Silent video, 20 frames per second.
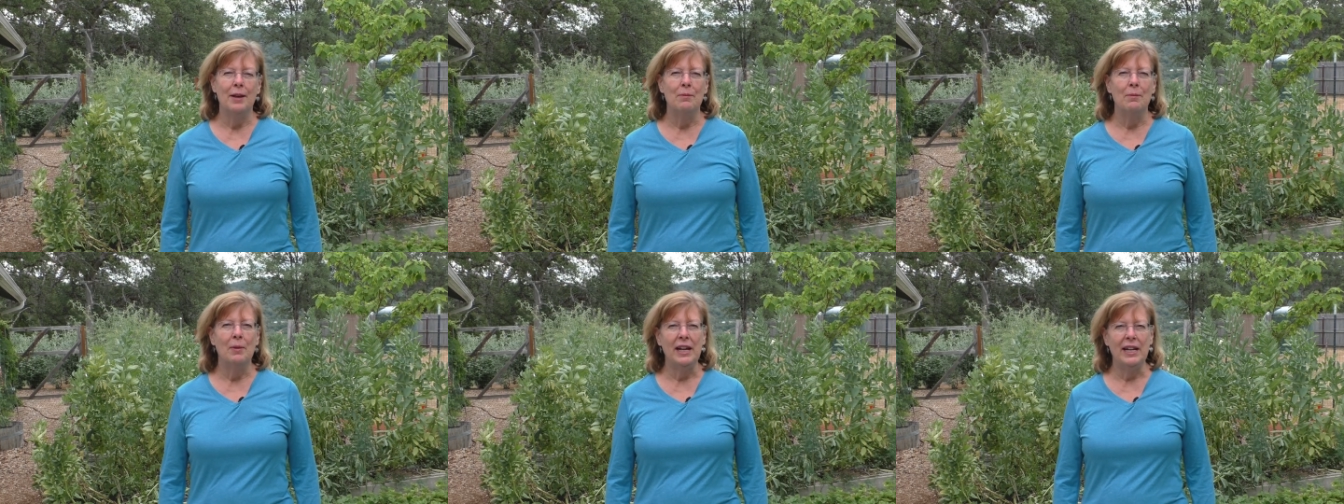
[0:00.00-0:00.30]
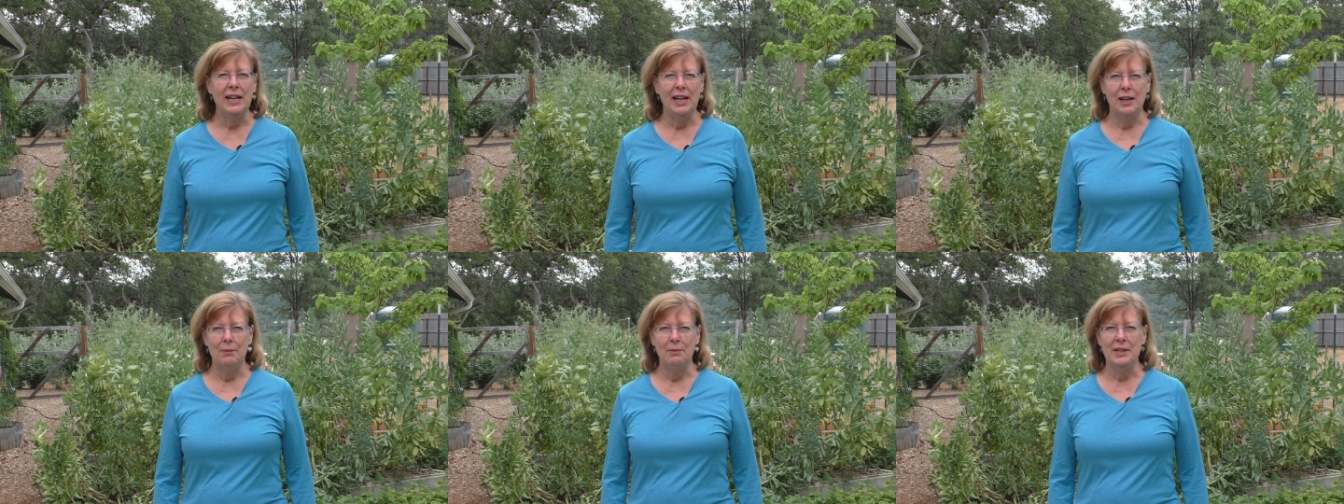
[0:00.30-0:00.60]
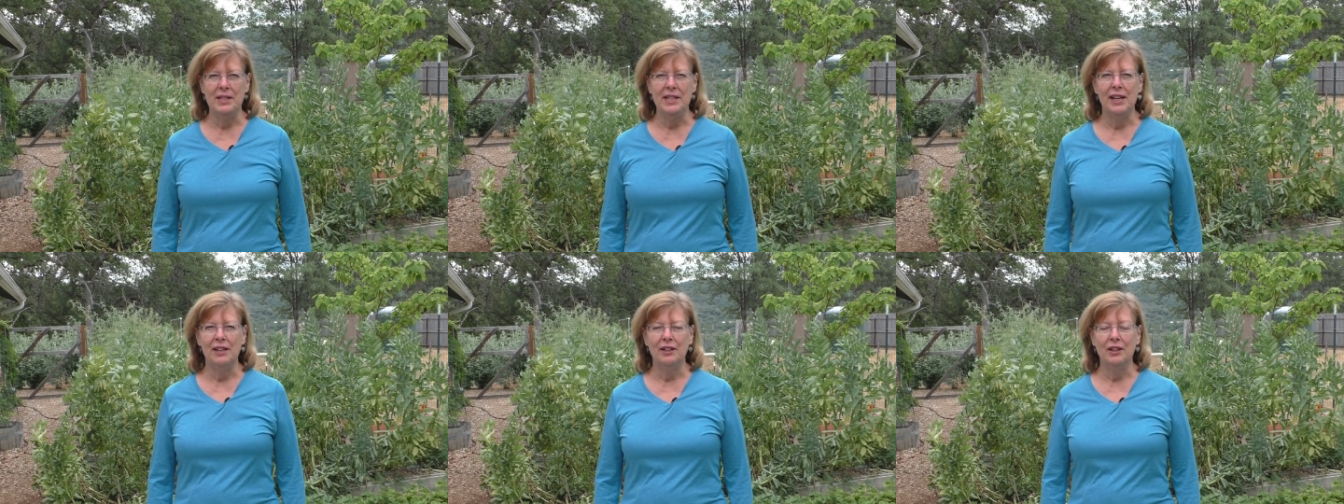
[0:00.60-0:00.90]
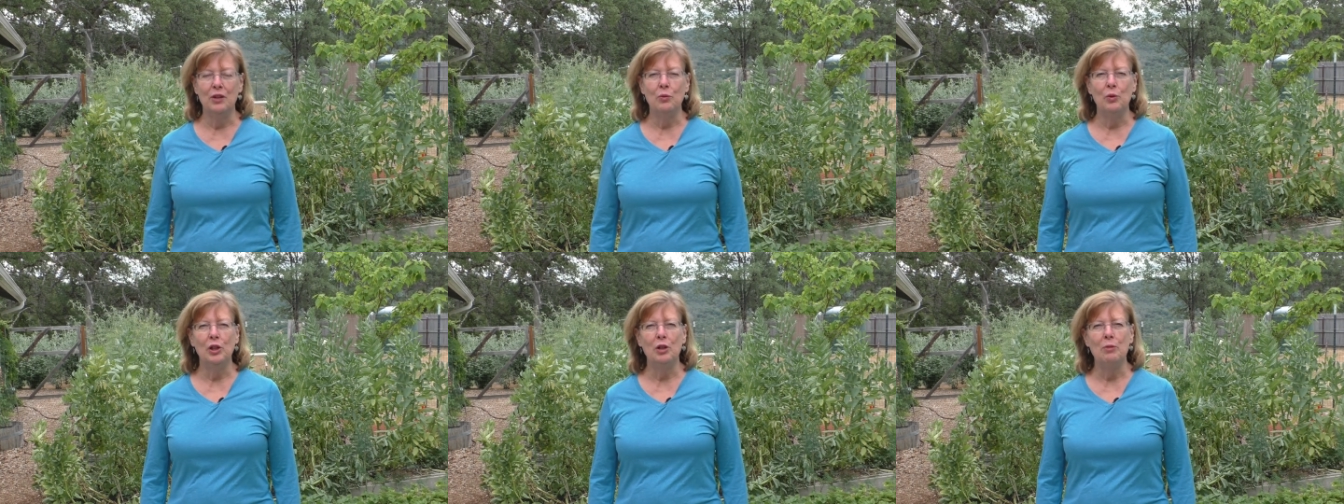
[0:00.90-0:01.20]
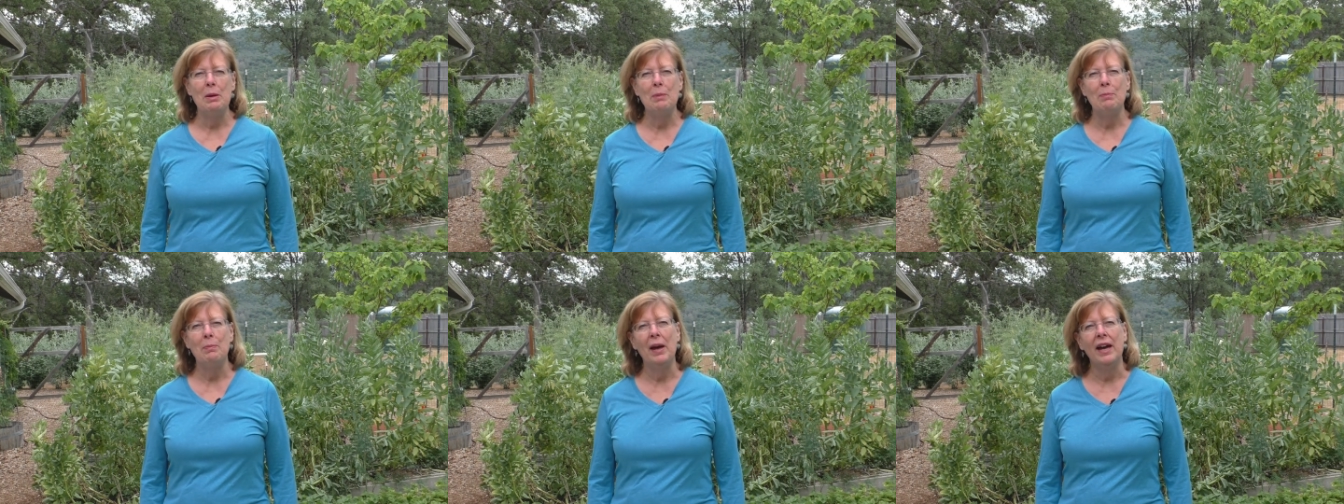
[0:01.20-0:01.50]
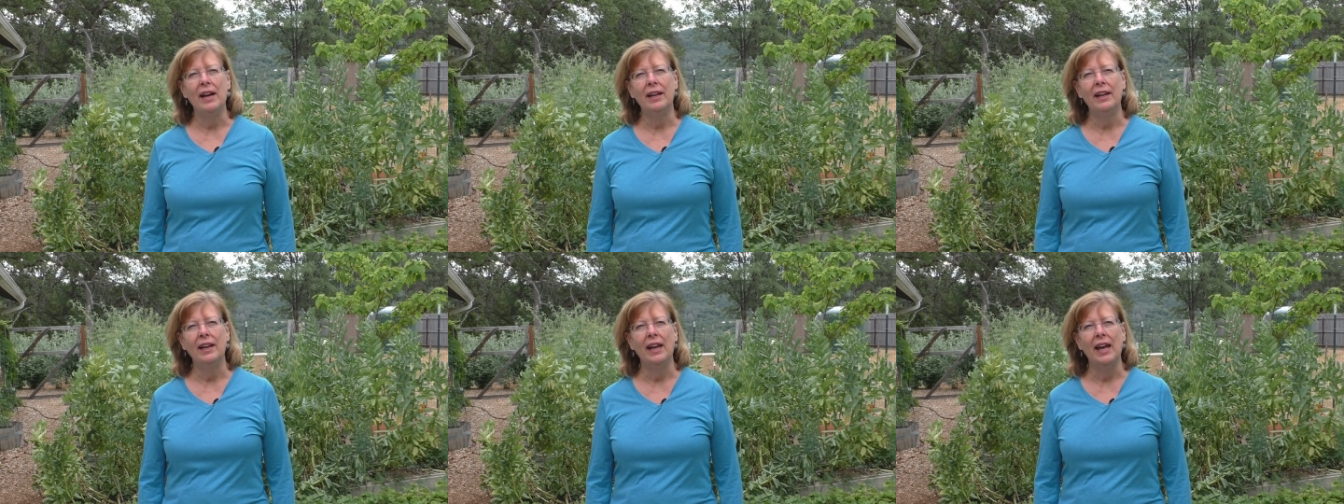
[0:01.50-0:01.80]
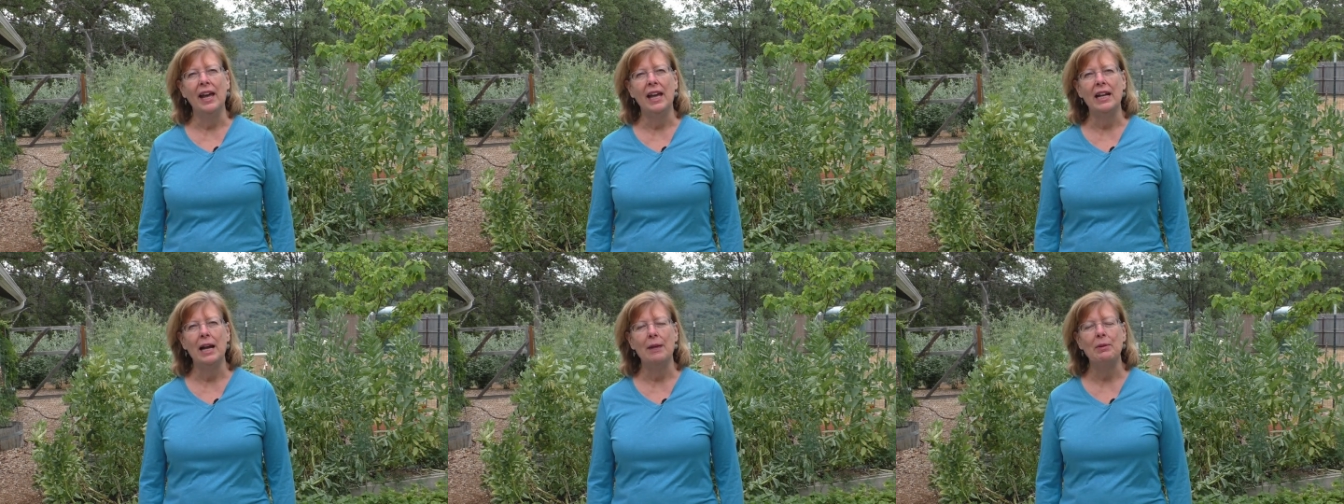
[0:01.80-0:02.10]
My name is Helen Willoughby-Peck,
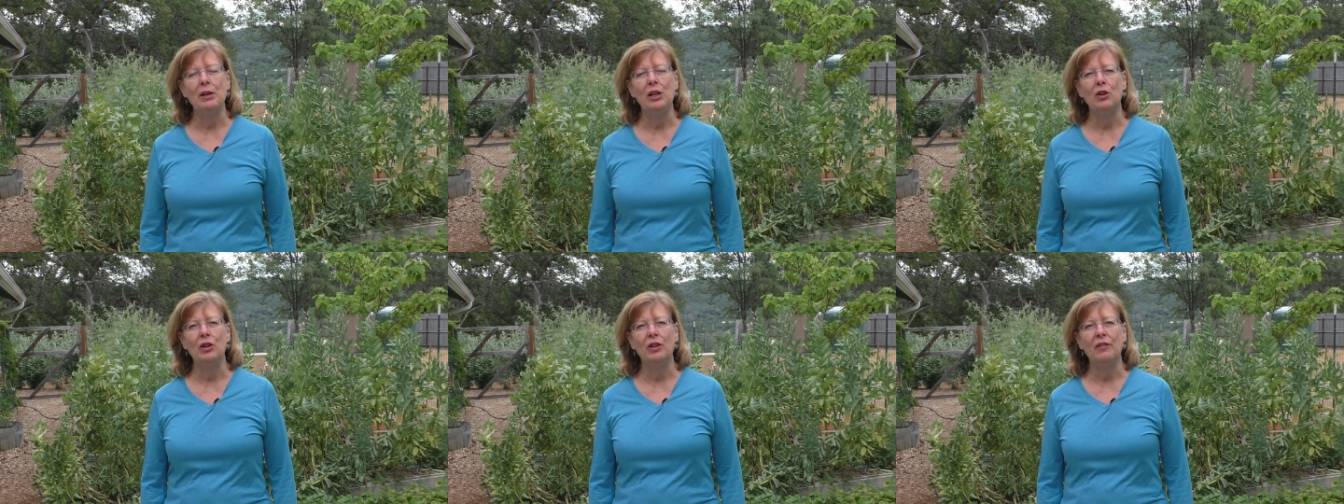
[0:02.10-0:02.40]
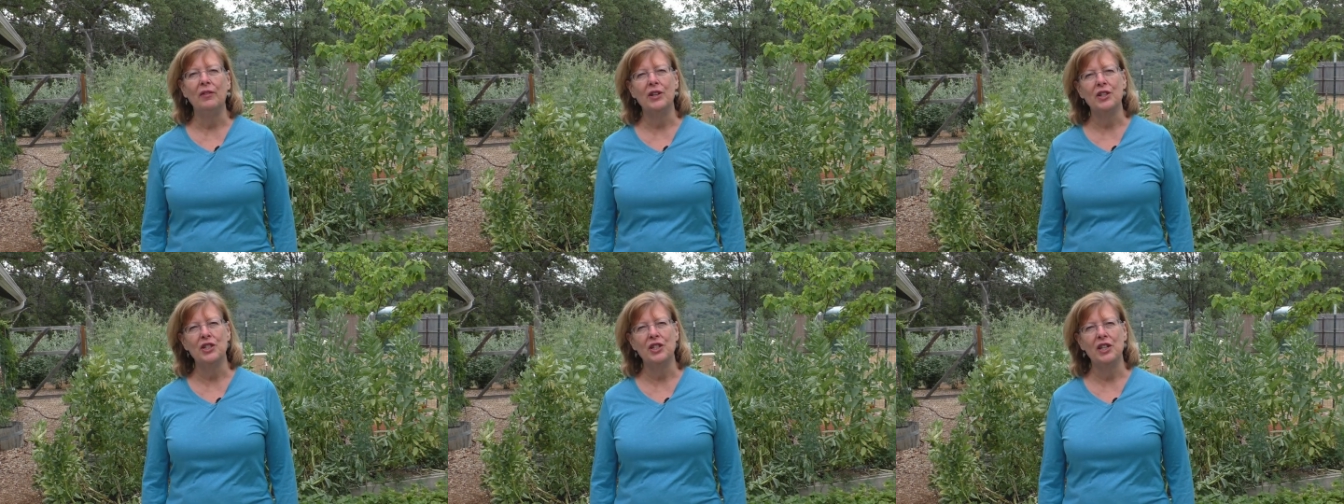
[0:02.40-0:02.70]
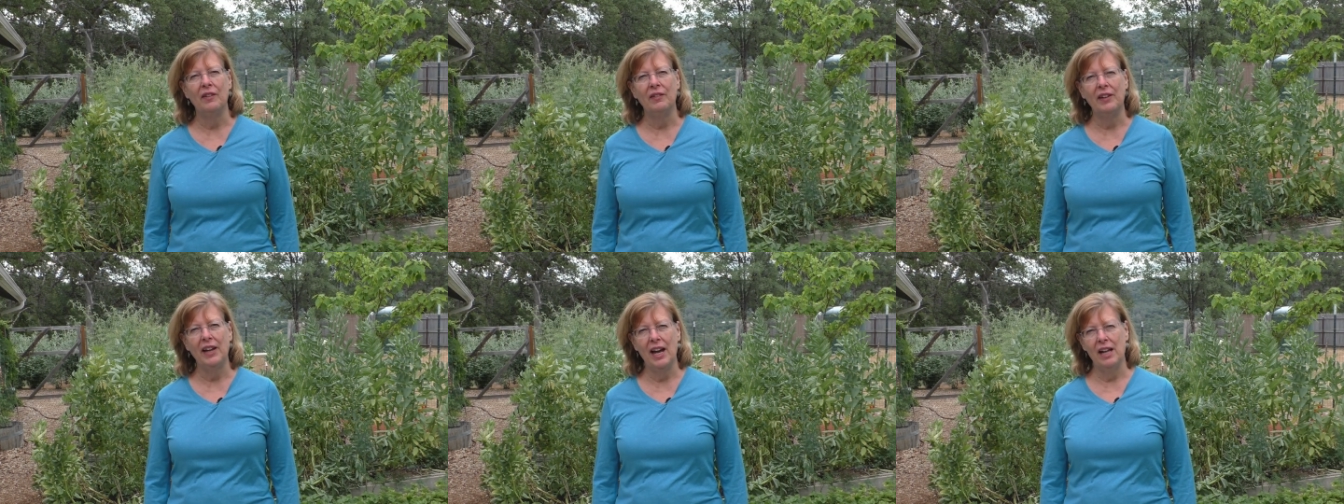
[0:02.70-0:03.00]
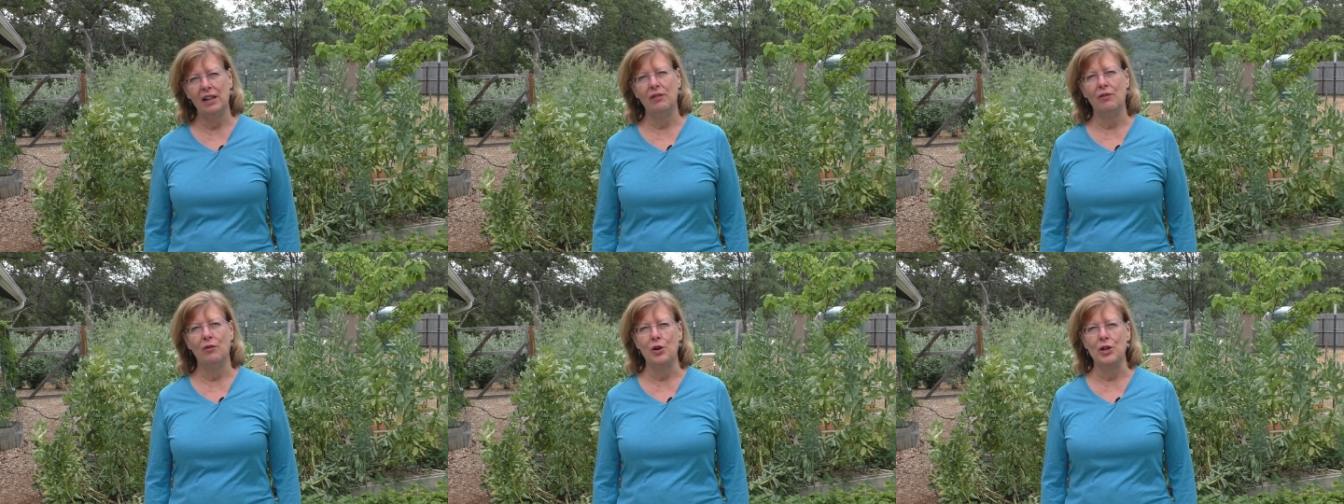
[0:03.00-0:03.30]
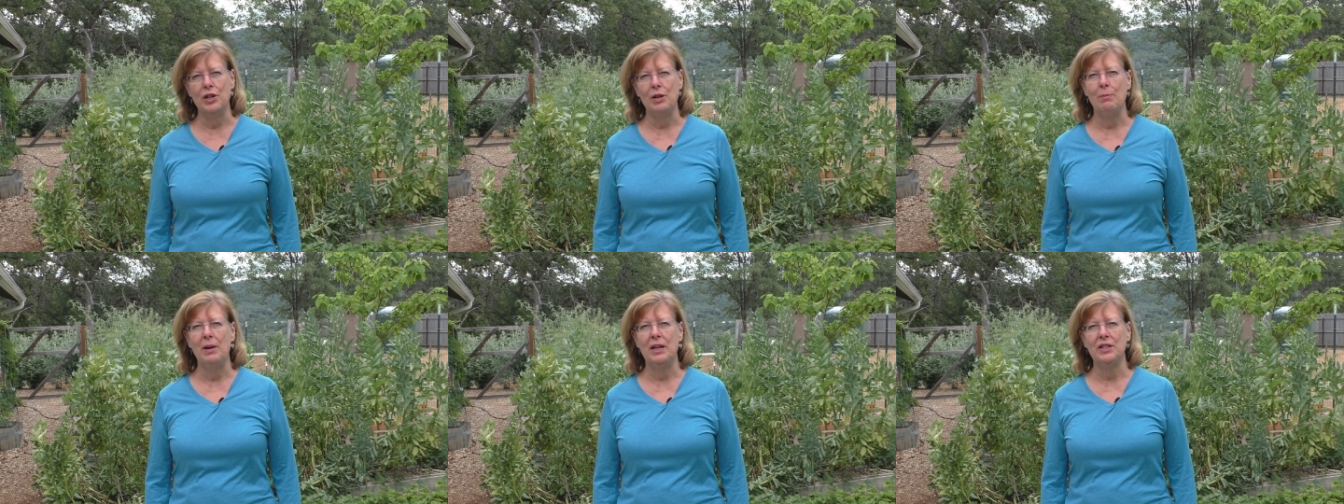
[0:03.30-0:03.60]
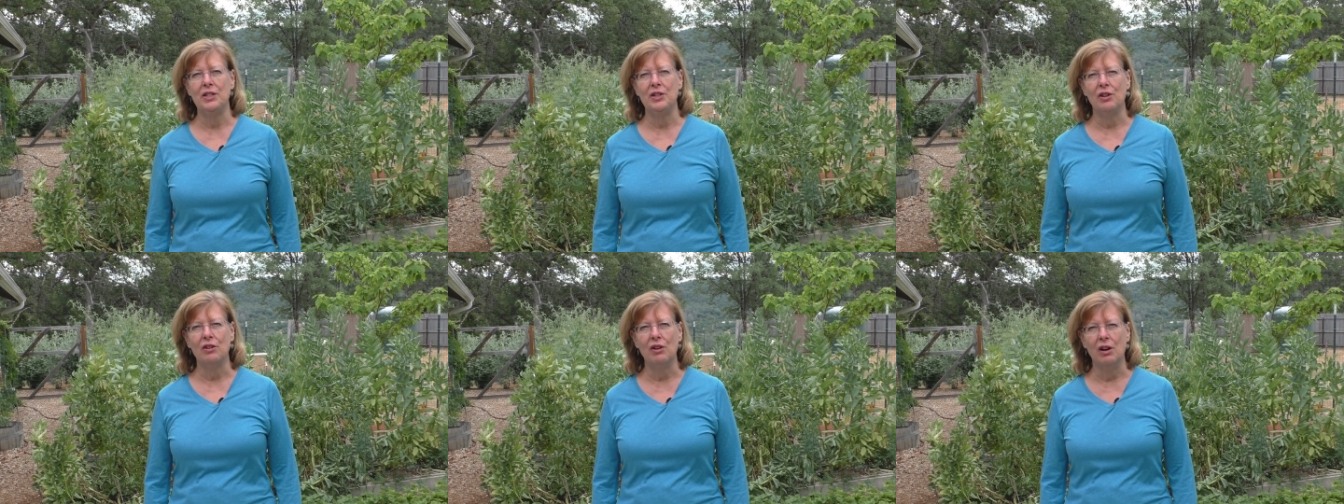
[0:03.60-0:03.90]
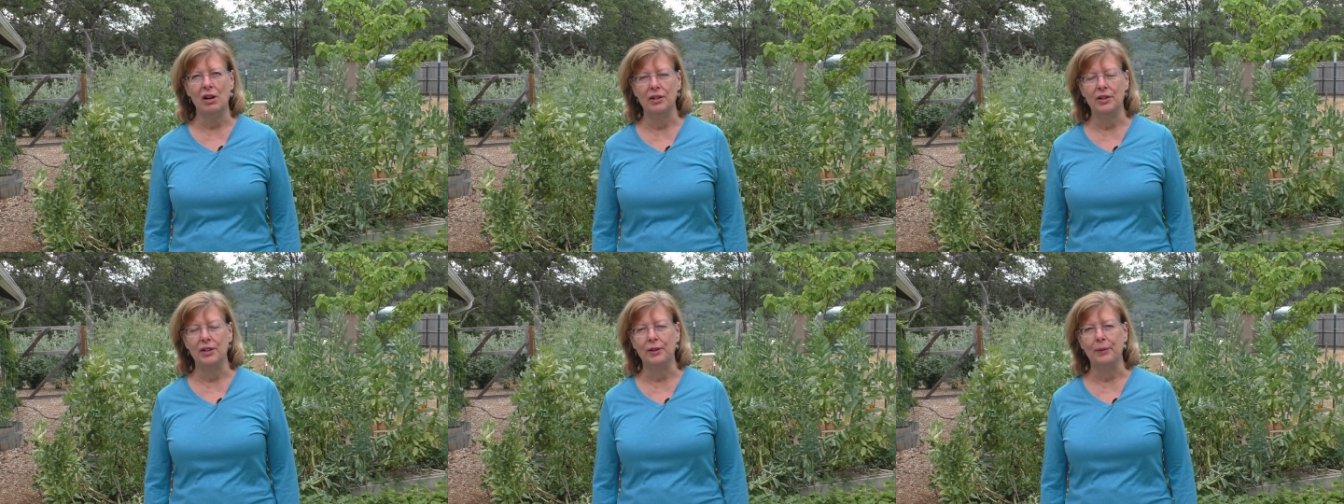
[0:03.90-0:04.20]
and I'm a University of California Master
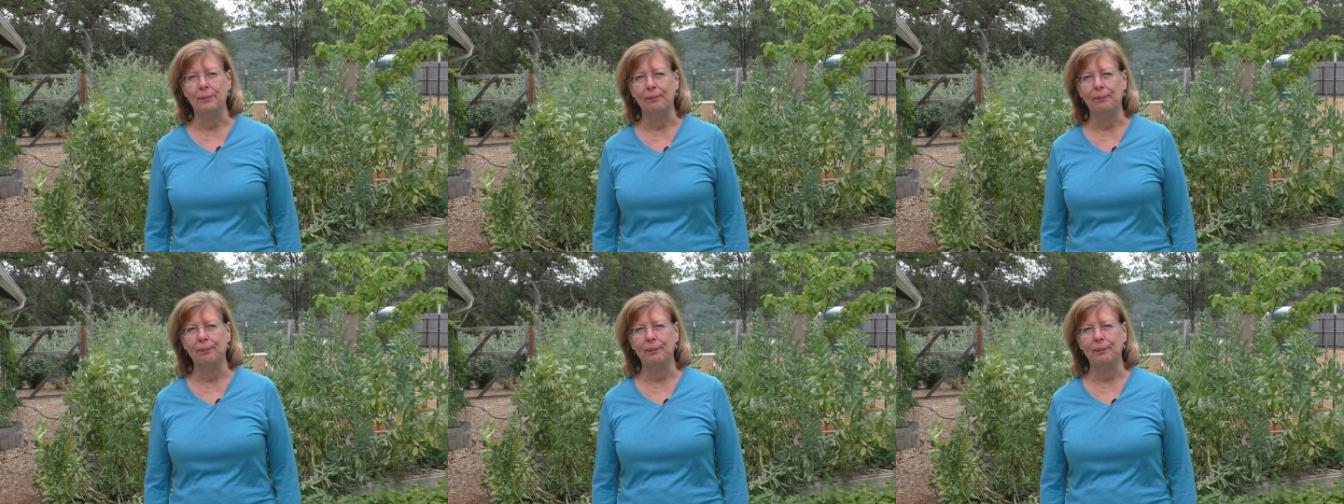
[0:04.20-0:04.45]
Gardener.